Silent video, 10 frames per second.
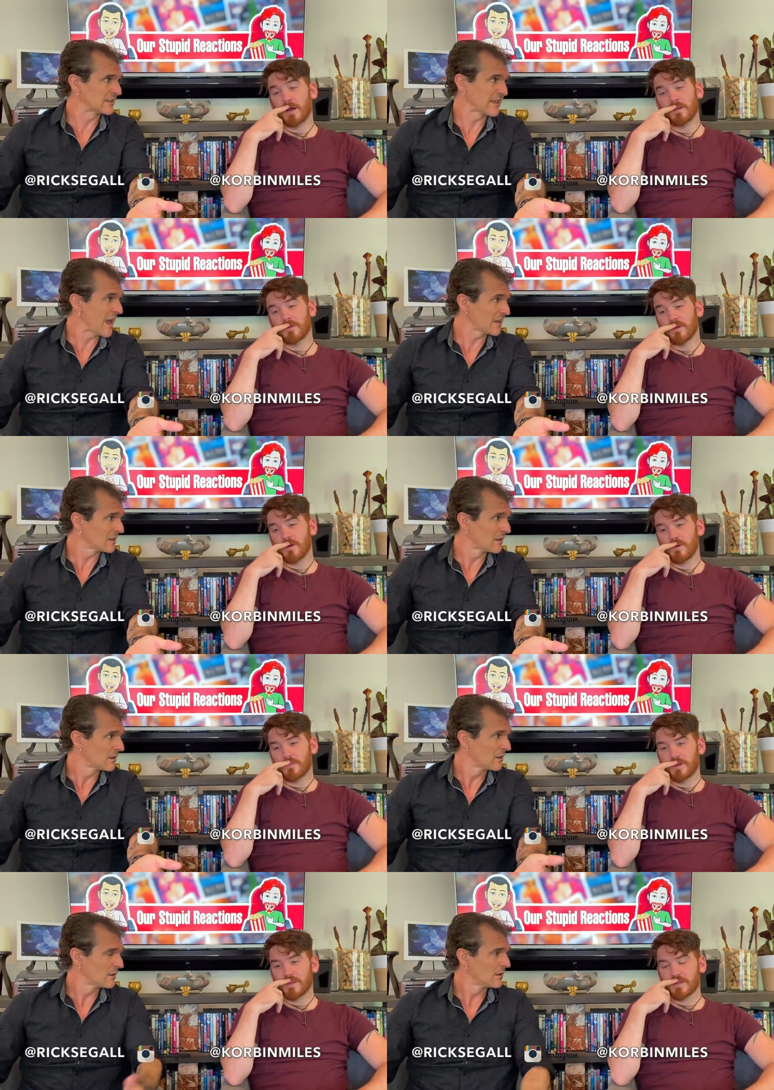Speaker 1: that. I don't
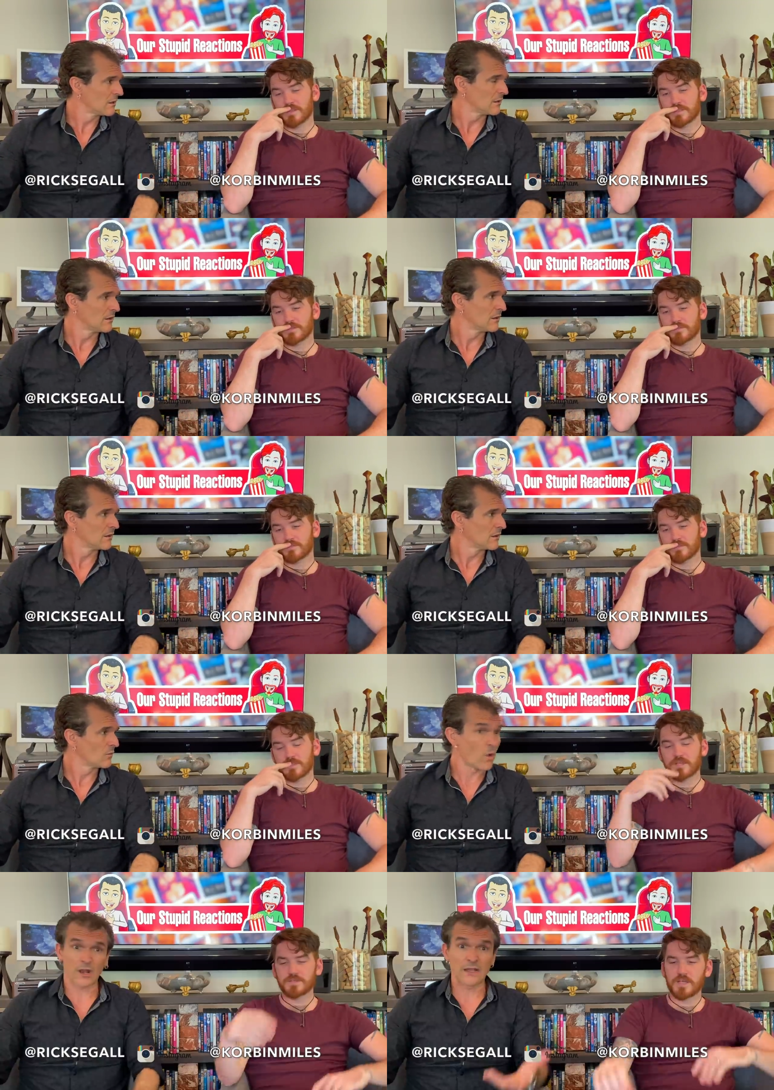know, but that's...
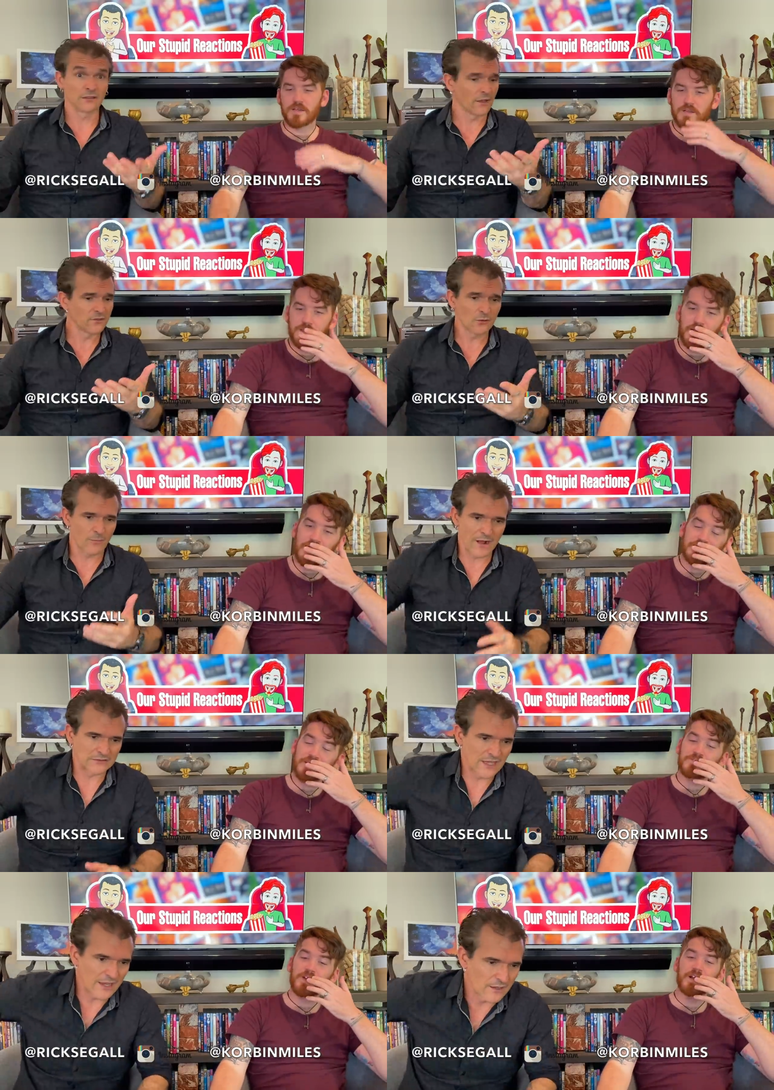I'd love to know about that. That
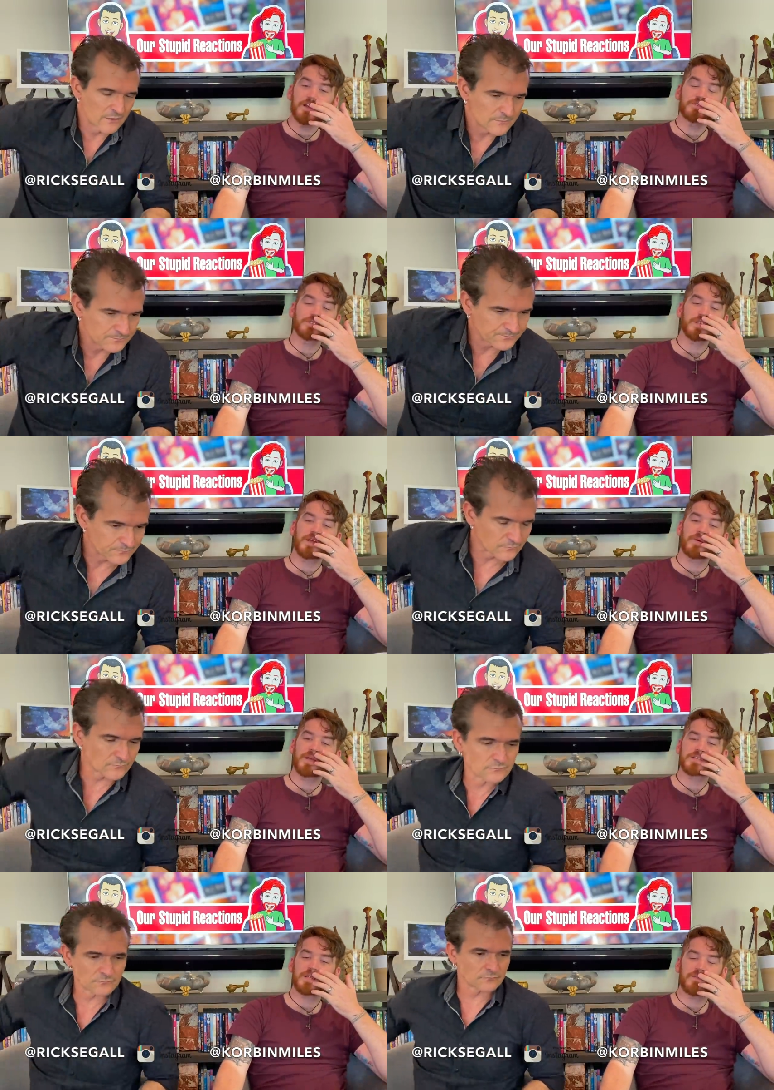sounds very interesting. I would
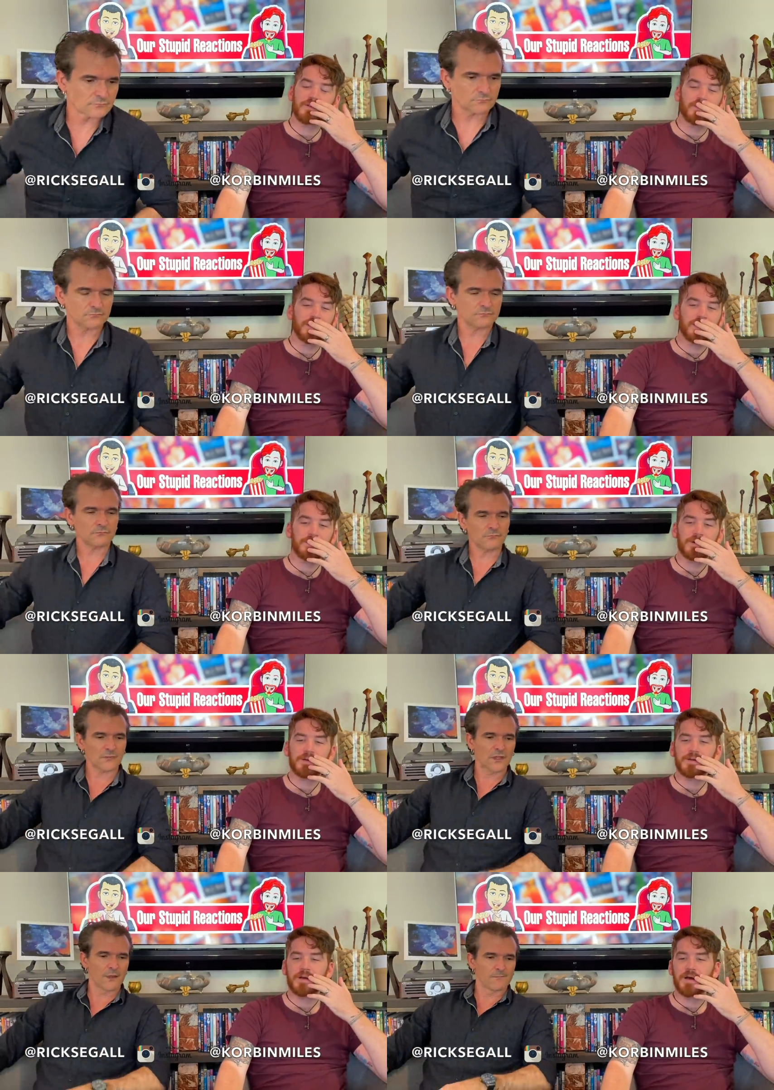actually love to read that
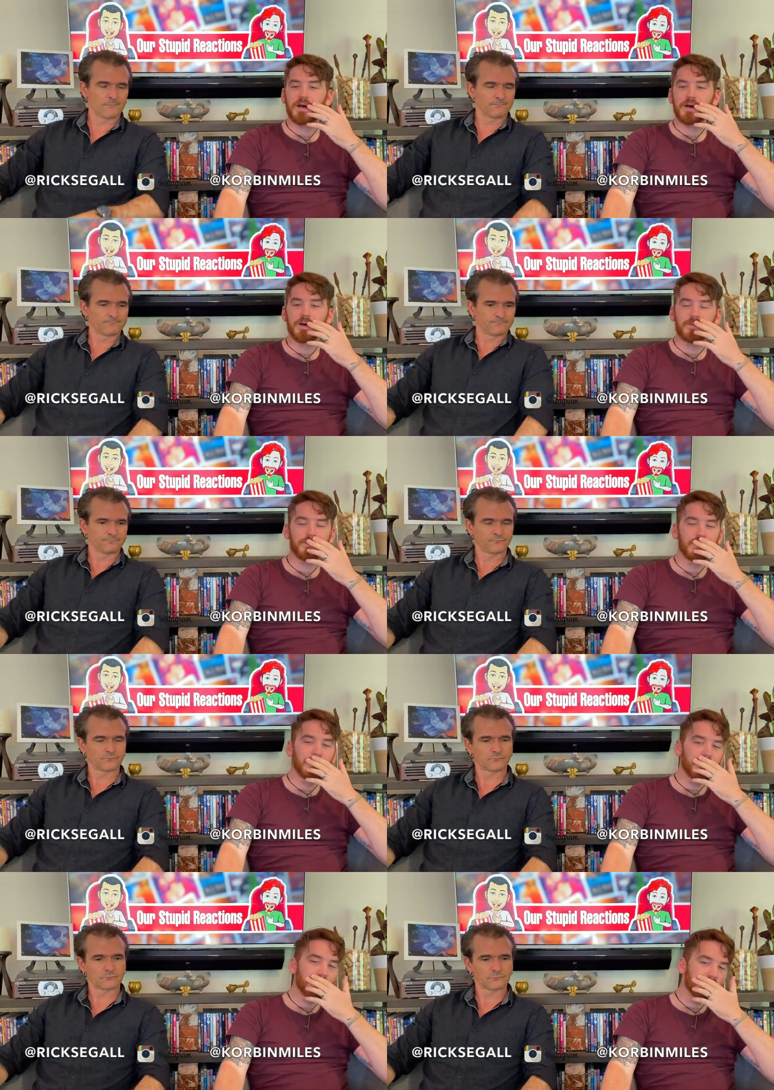book. Yep.
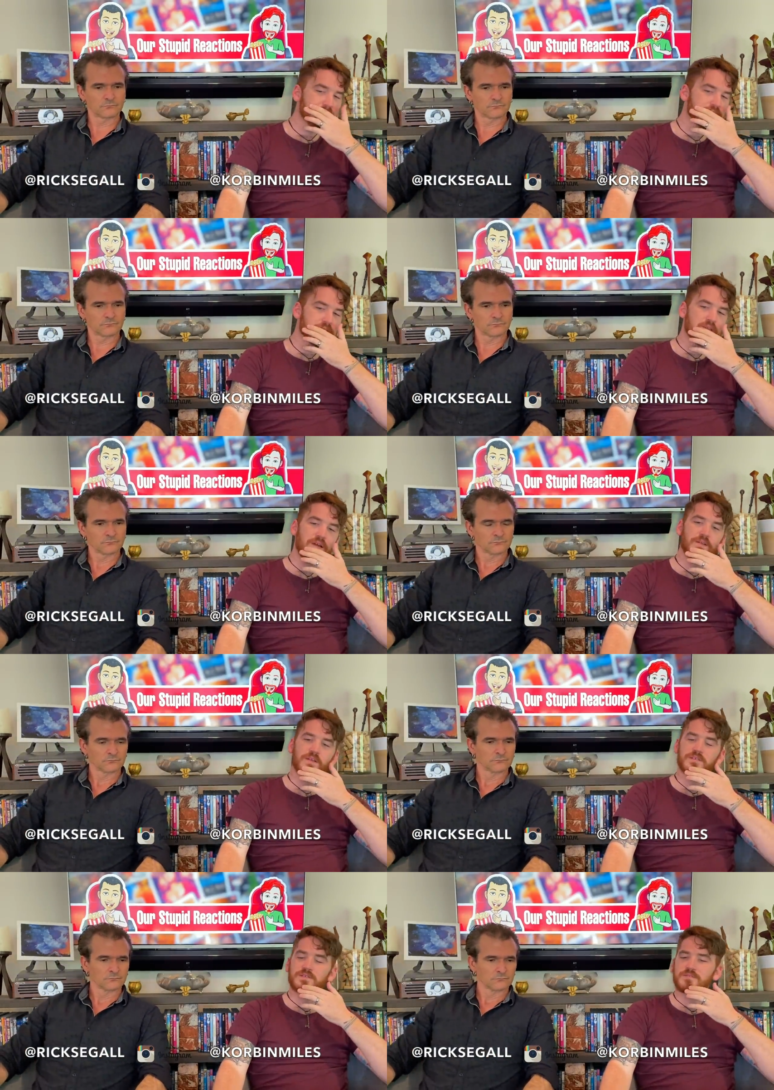
Speaker 2: Because I
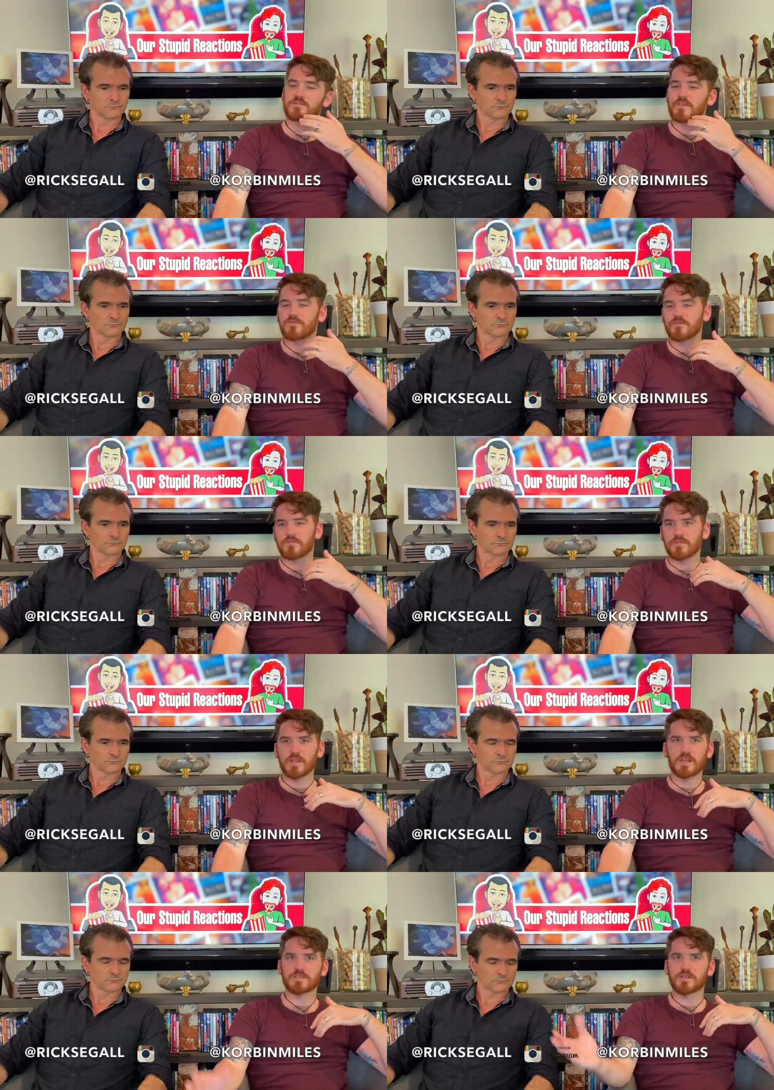know that's
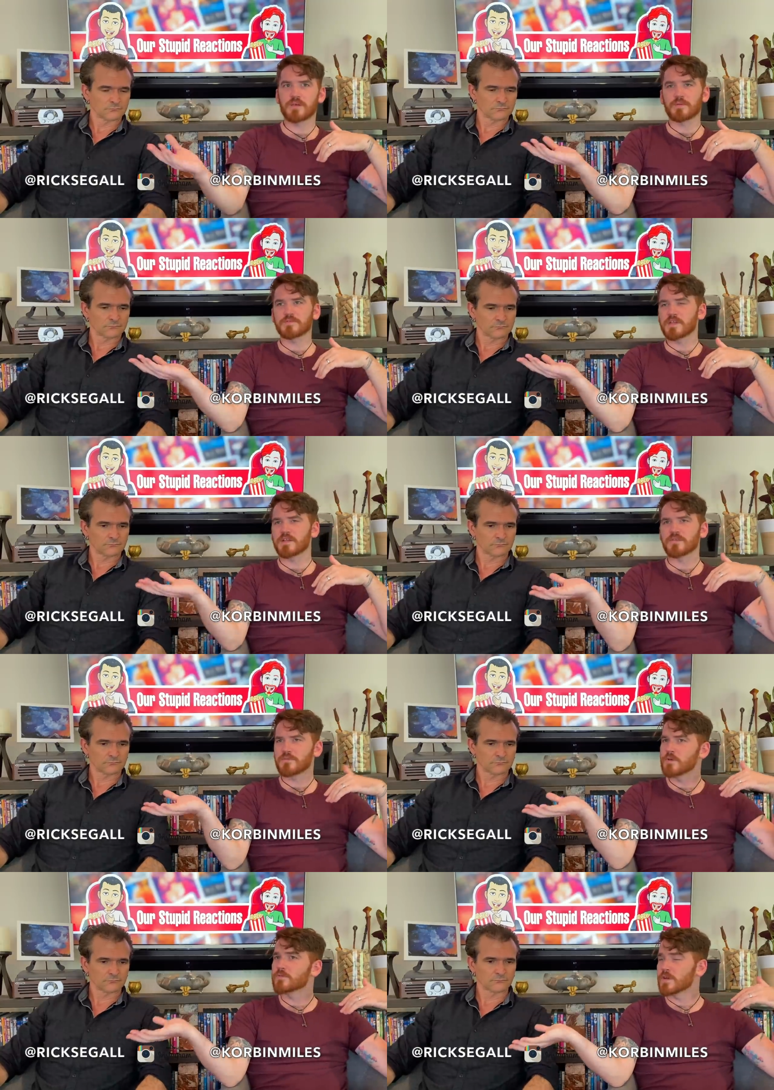an issue that we've seen in a
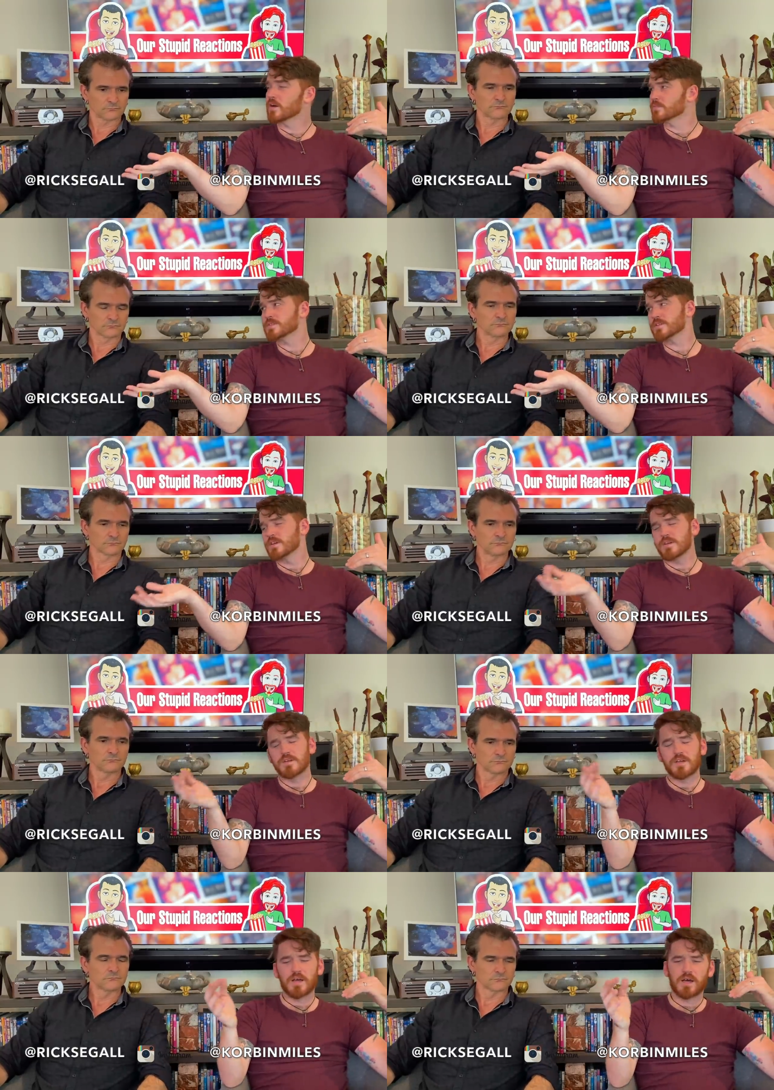few films
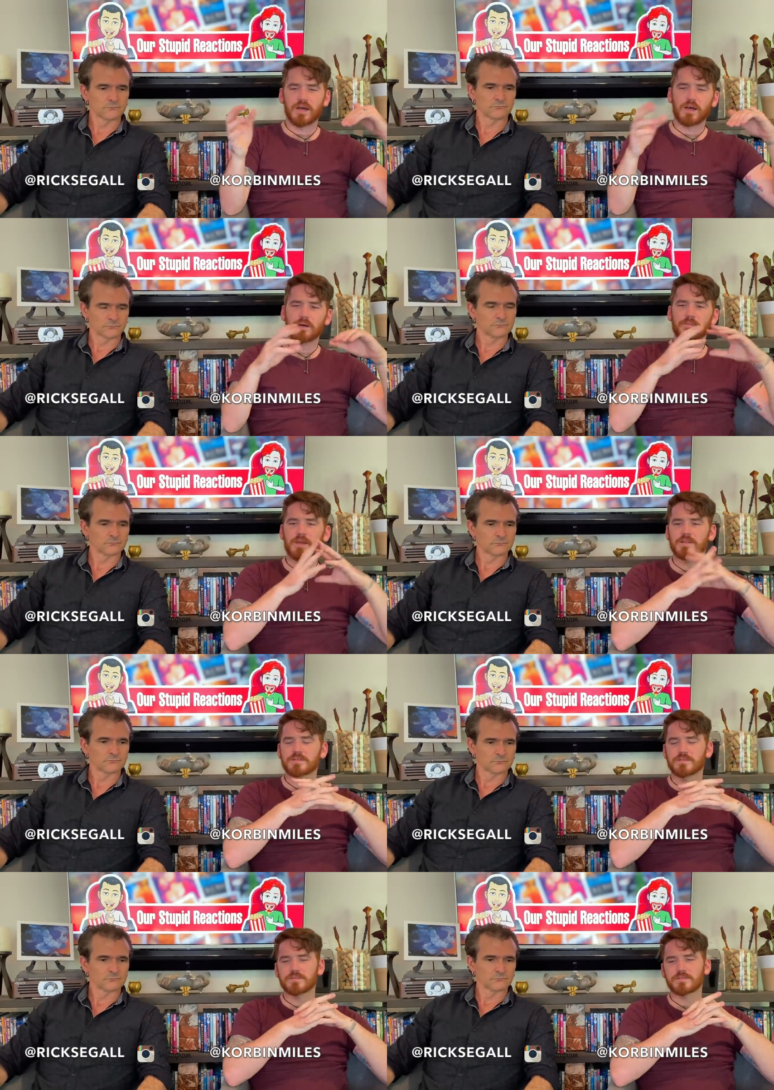
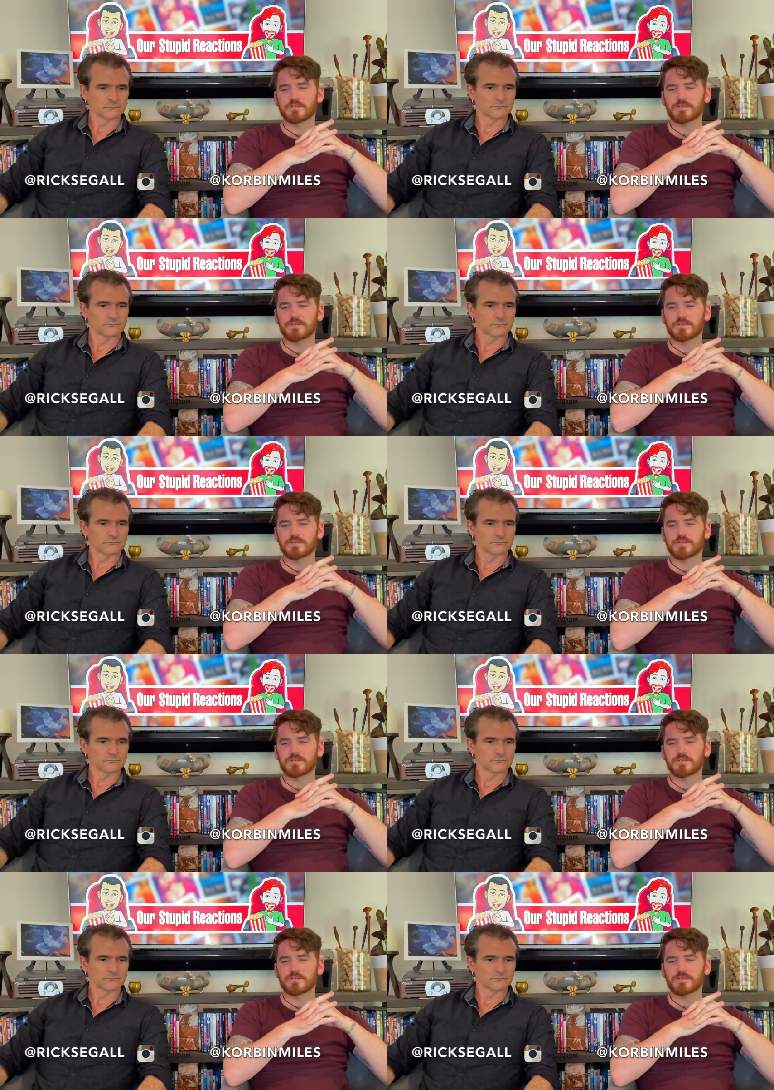that's